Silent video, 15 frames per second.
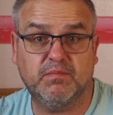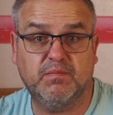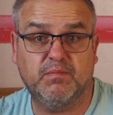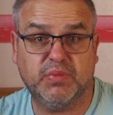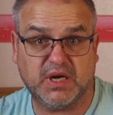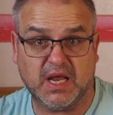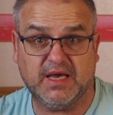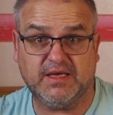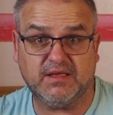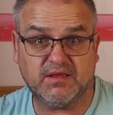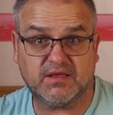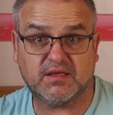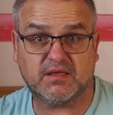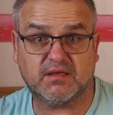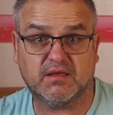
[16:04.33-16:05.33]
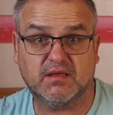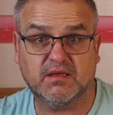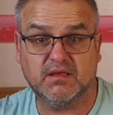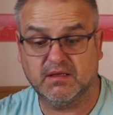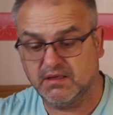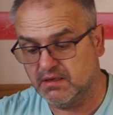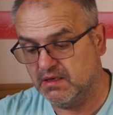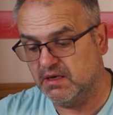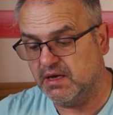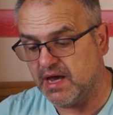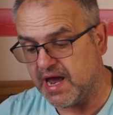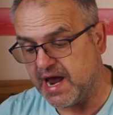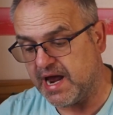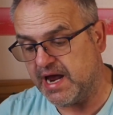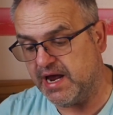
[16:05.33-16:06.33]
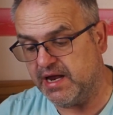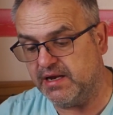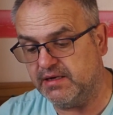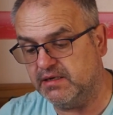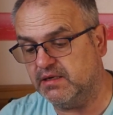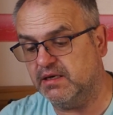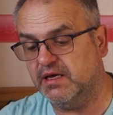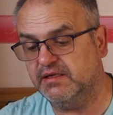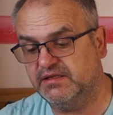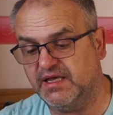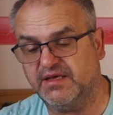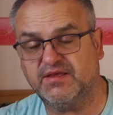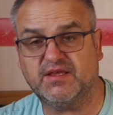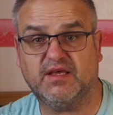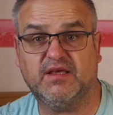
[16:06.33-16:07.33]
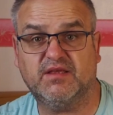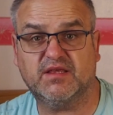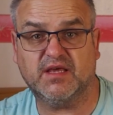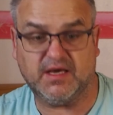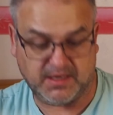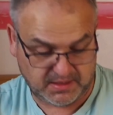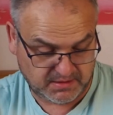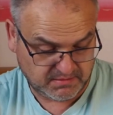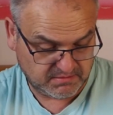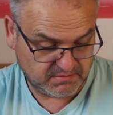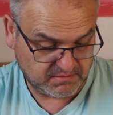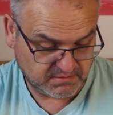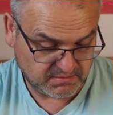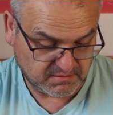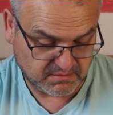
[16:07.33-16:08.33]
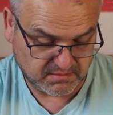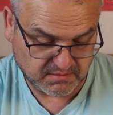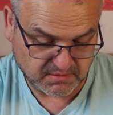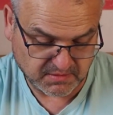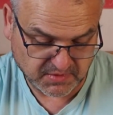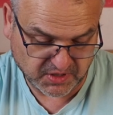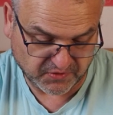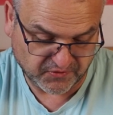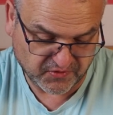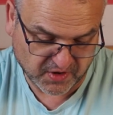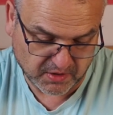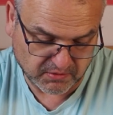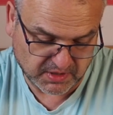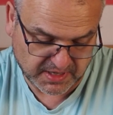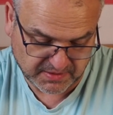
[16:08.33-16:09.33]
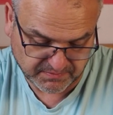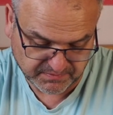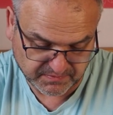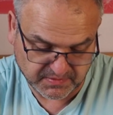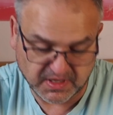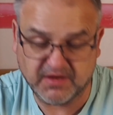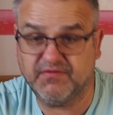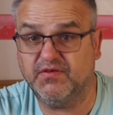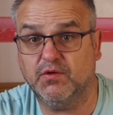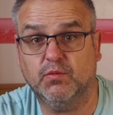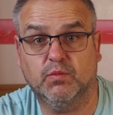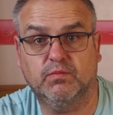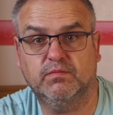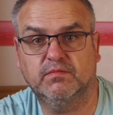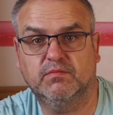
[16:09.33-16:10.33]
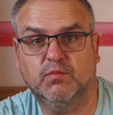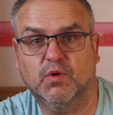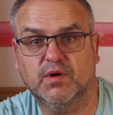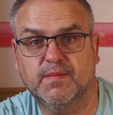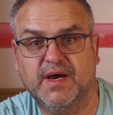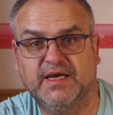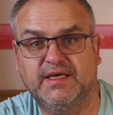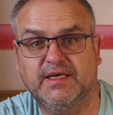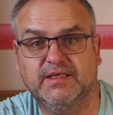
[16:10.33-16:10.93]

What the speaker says: plates and a DCC controller if you want to make it